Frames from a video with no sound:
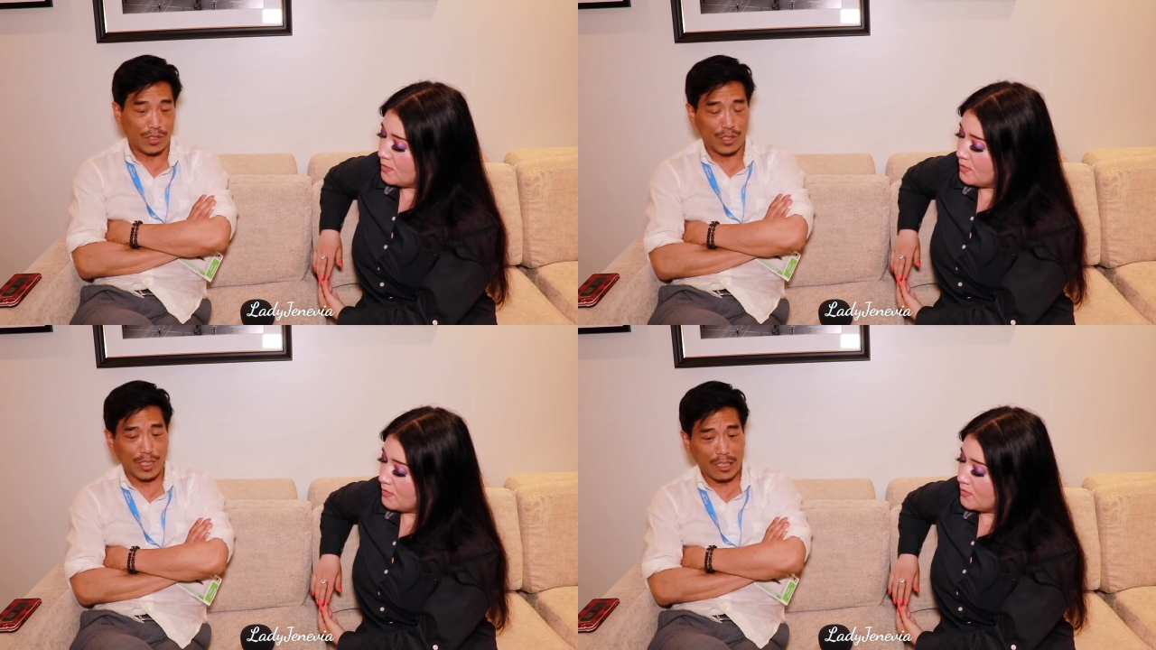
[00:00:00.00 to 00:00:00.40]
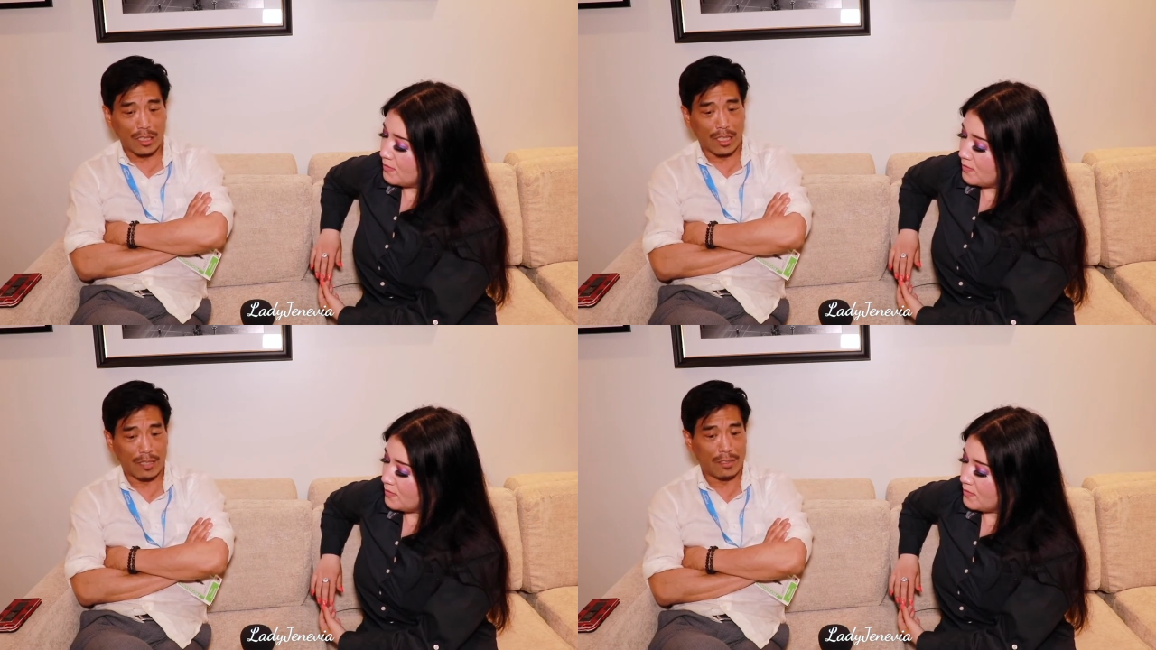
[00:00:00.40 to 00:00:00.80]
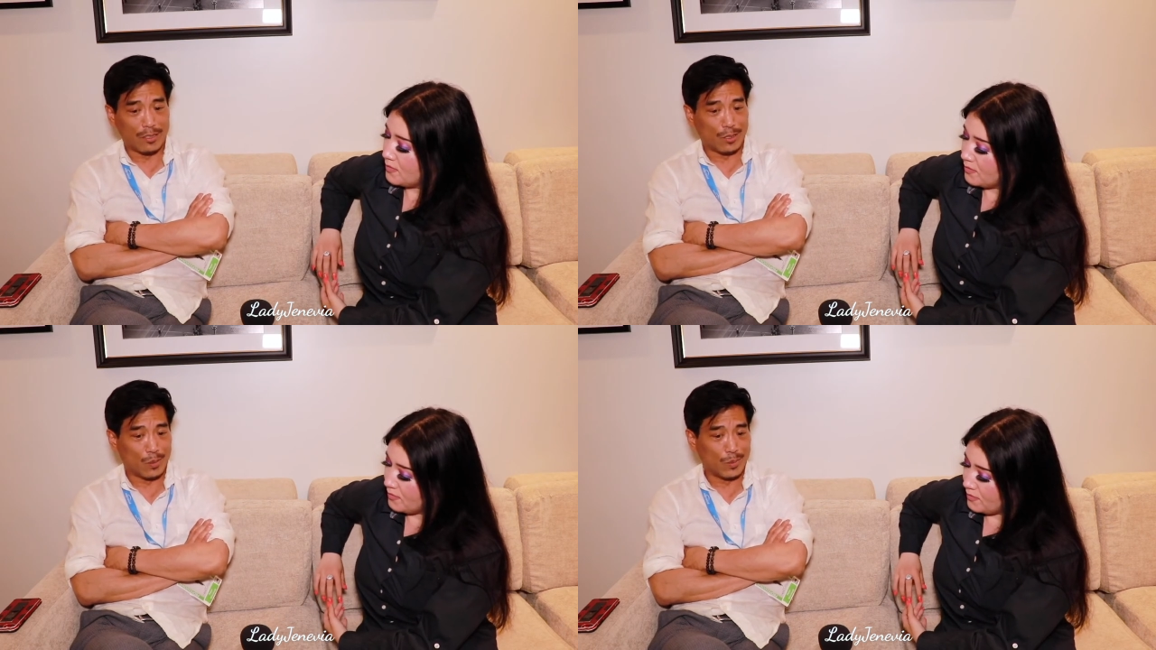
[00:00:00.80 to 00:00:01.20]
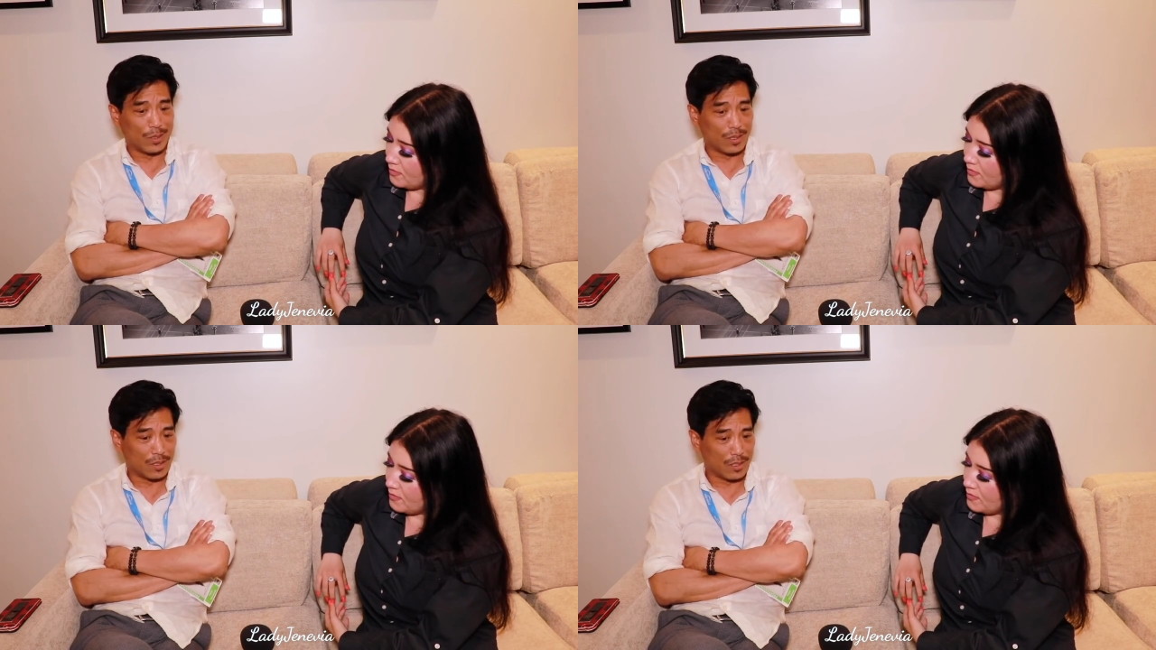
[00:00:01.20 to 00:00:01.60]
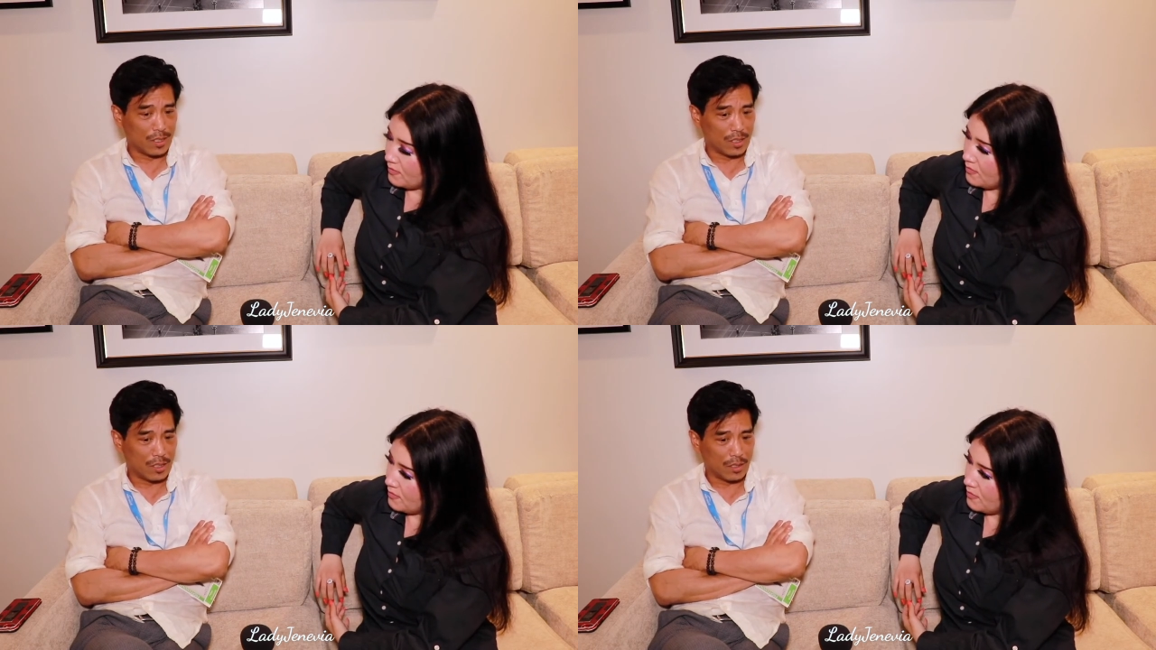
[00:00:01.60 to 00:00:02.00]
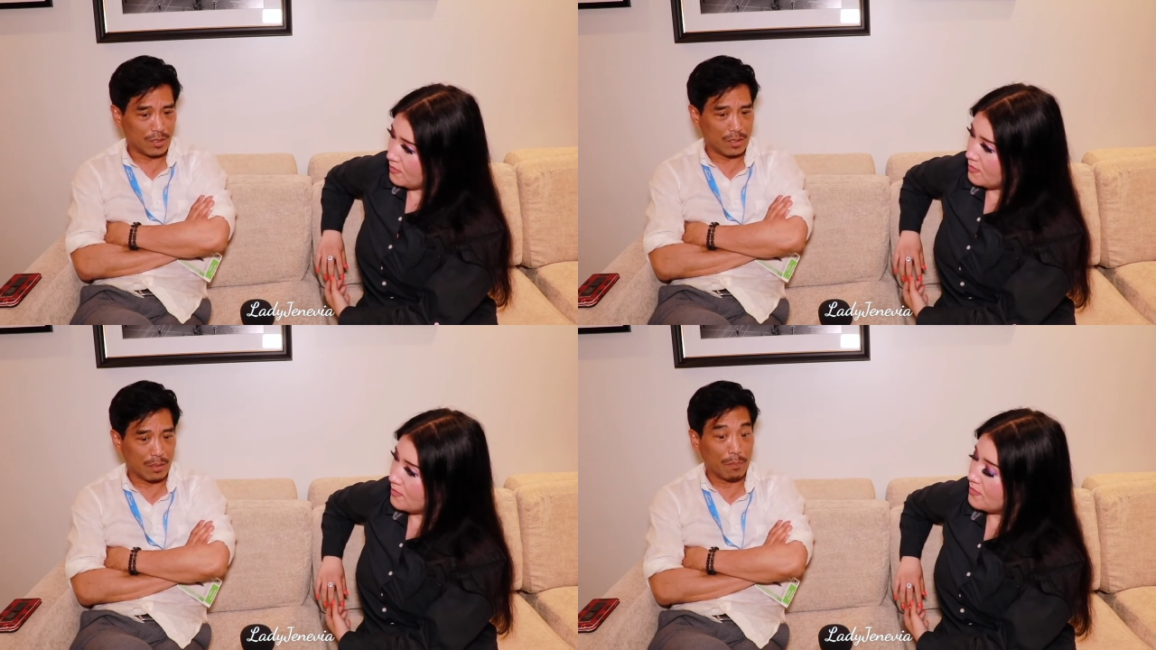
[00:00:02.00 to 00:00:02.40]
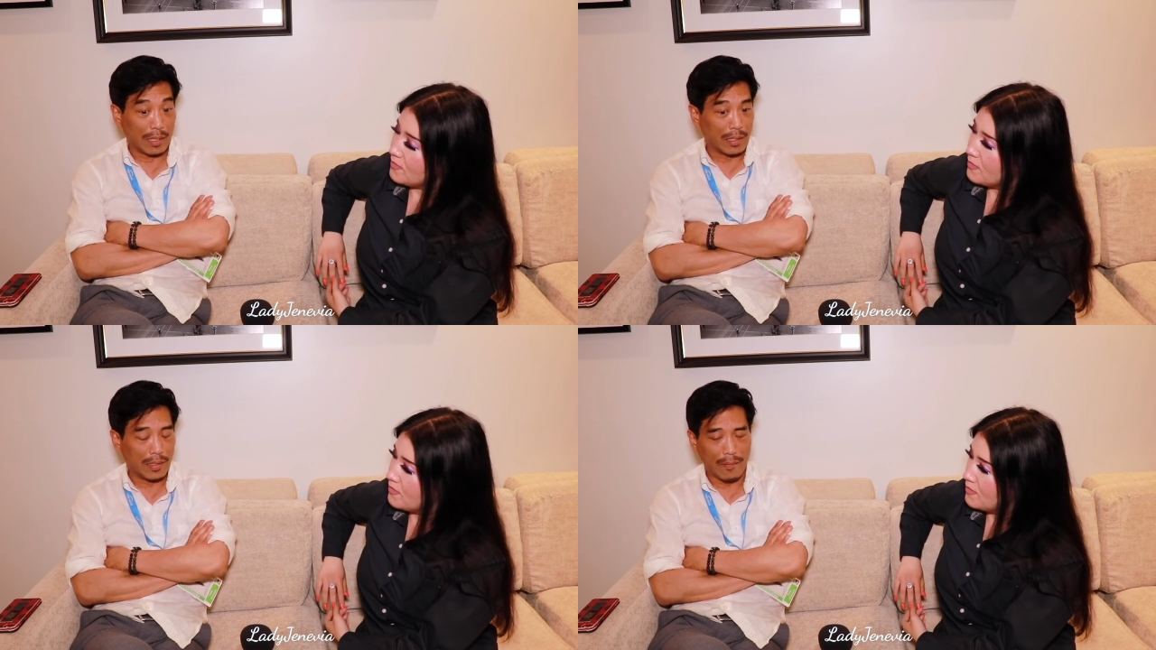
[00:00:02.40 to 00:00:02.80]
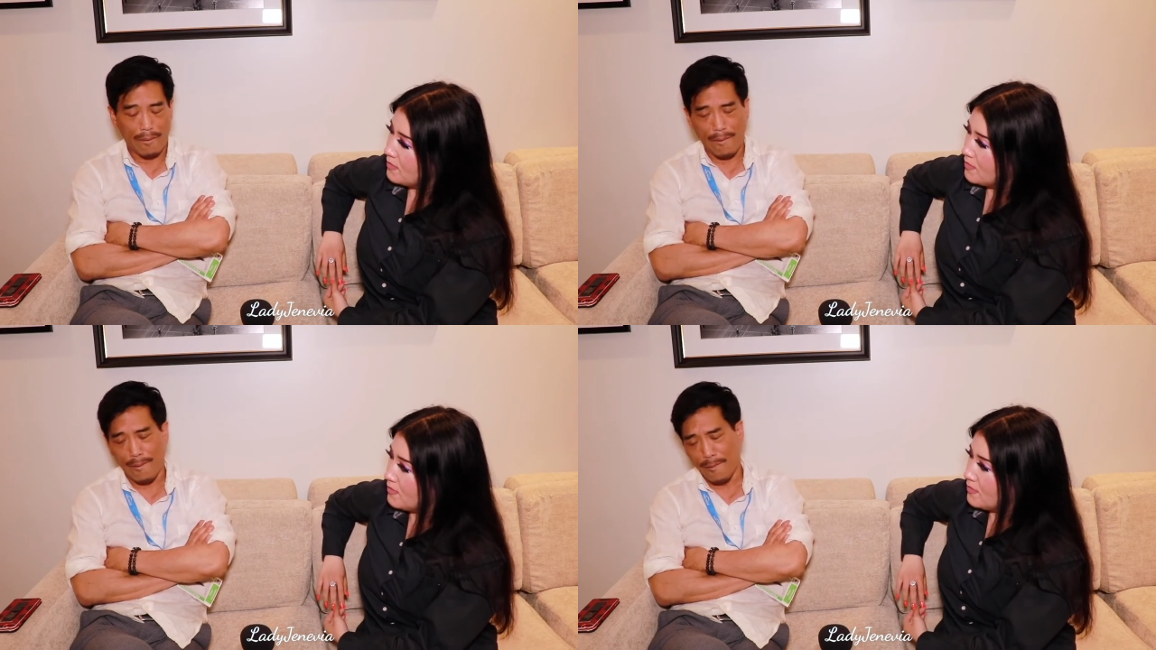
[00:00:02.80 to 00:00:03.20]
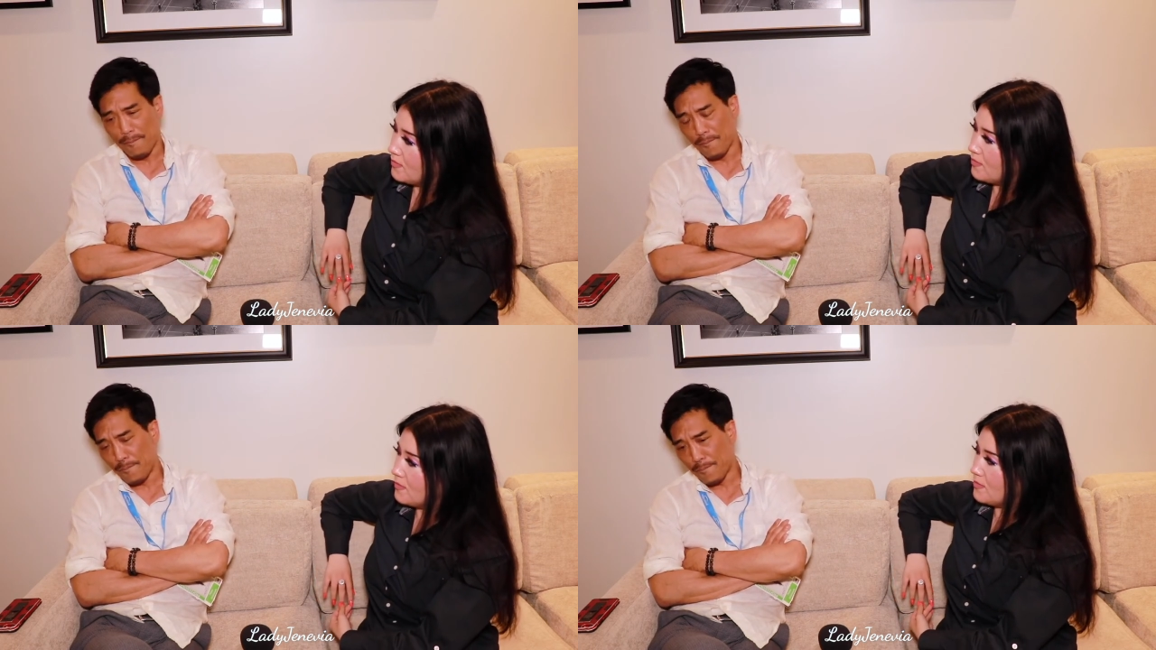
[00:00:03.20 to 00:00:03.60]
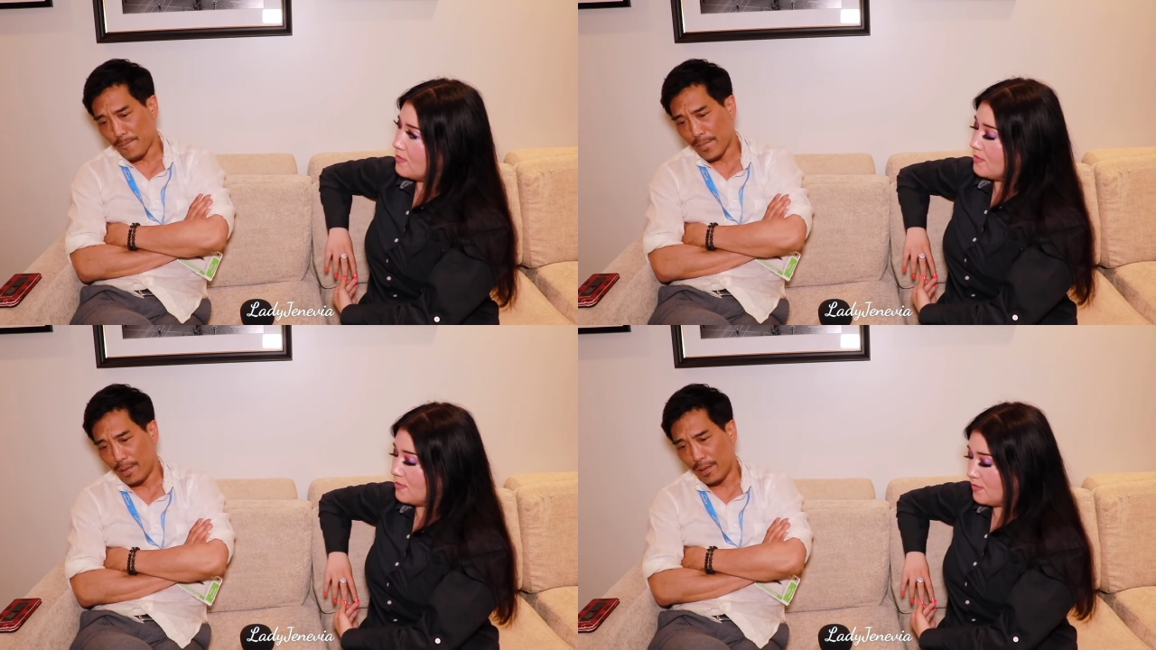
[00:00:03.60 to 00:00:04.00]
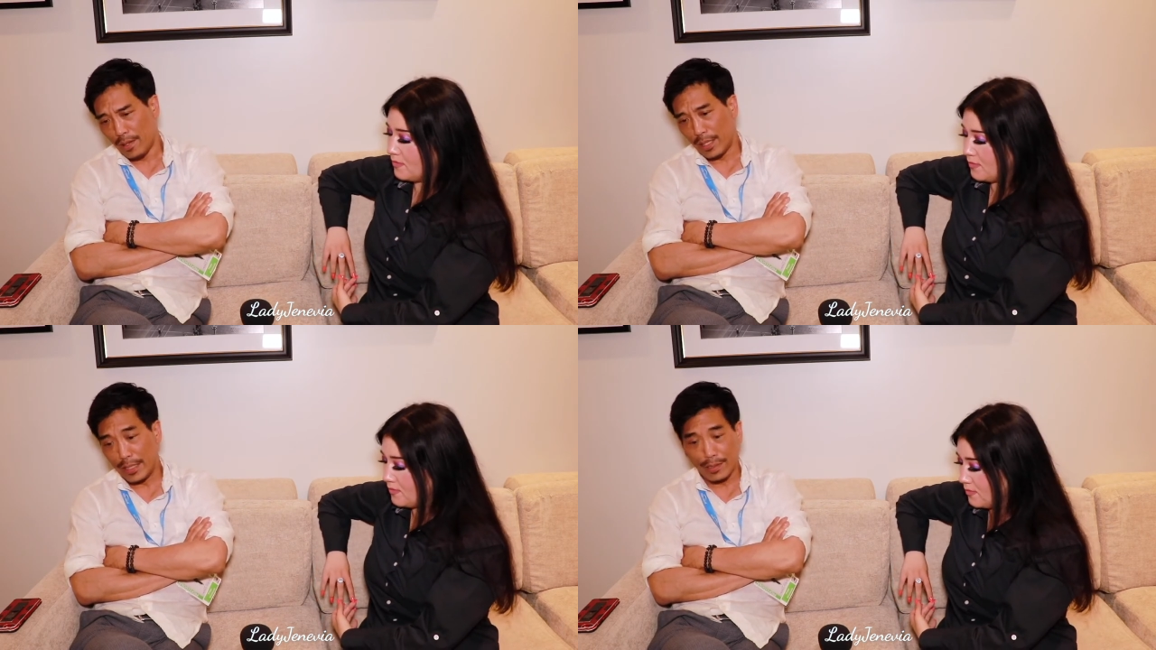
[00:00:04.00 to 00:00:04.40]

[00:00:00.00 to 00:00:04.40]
Speaker 1: The lead guy, and then always the the, the buddy. Um, I